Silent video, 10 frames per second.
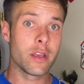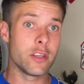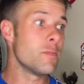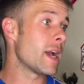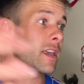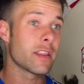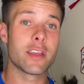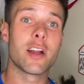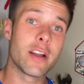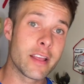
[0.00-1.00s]
you might get
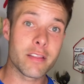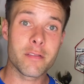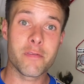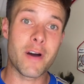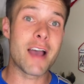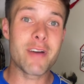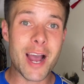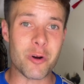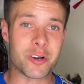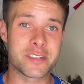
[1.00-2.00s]
there in five
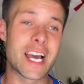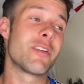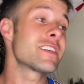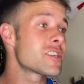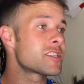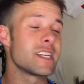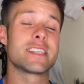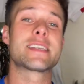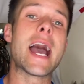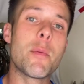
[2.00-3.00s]
hours. Now, that's just an
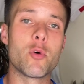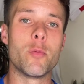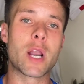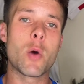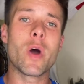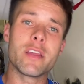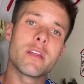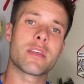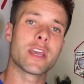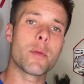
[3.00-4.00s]
example, but I want you
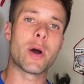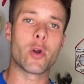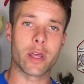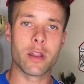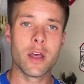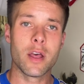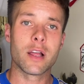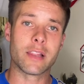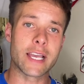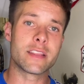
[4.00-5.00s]
to think about it
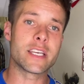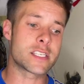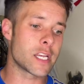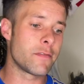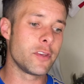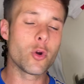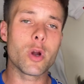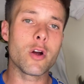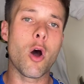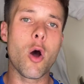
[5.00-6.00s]
like this. If
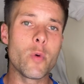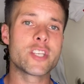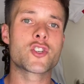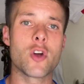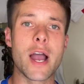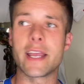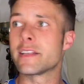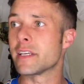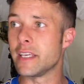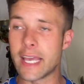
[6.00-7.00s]
you're always trying
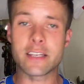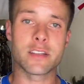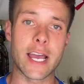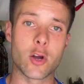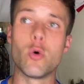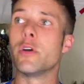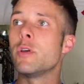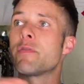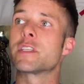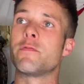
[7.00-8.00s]
to get to that goal, you
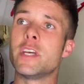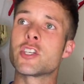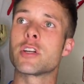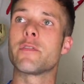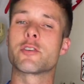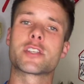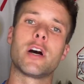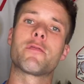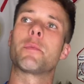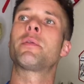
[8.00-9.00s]
have this vision of
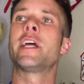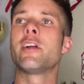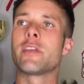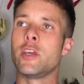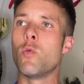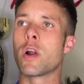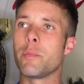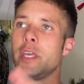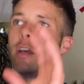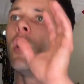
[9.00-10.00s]
yourself, the player that you want
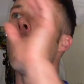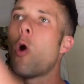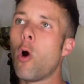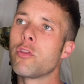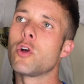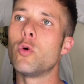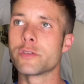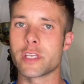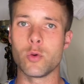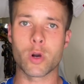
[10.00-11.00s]
to be, all the
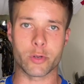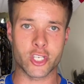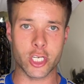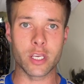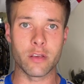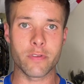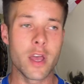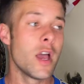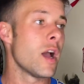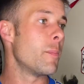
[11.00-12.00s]
goals that you want to achieve,
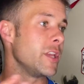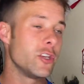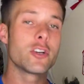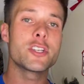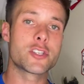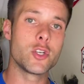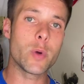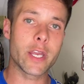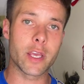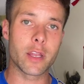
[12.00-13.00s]
but you're just
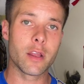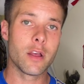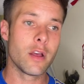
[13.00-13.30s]
doing it